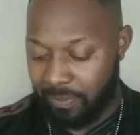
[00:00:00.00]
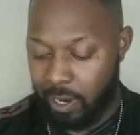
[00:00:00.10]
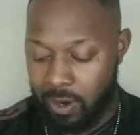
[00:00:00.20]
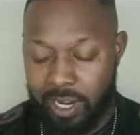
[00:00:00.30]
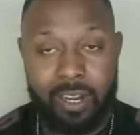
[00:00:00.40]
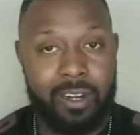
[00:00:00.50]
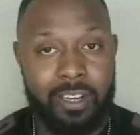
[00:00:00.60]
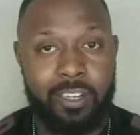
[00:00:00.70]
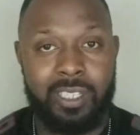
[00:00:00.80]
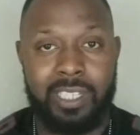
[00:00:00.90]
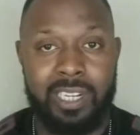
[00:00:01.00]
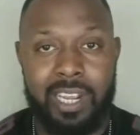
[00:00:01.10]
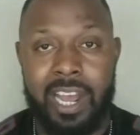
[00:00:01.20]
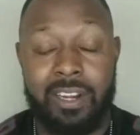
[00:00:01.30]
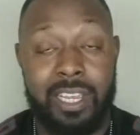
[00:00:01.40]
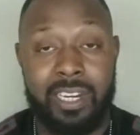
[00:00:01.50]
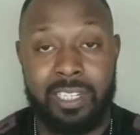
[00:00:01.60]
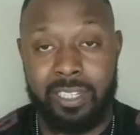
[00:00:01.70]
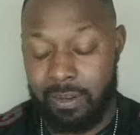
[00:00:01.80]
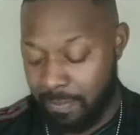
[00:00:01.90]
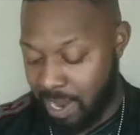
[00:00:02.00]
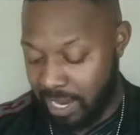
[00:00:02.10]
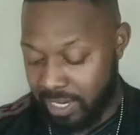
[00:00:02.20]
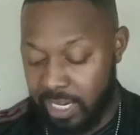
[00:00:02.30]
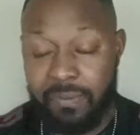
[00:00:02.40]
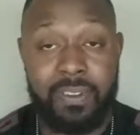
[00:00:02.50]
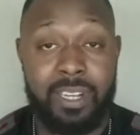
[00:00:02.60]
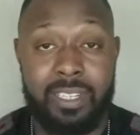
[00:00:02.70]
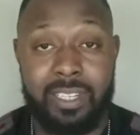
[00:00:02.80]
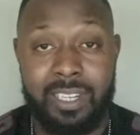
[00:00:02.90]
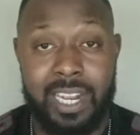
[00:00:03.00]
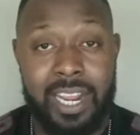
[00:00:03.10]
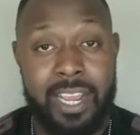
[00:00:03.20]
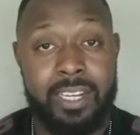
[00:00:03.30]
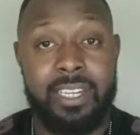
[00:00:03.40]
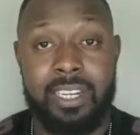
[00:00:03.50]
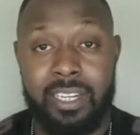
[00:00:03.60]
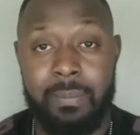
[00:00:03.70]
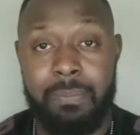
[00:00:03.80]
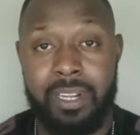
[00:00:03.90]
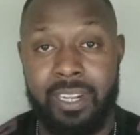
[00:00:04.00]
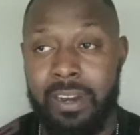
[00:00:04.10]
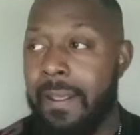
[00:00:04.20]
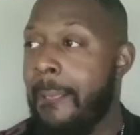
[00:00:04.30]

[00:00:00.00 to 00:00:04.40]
on here you'll see I'll get into my defense that I had to end up picking.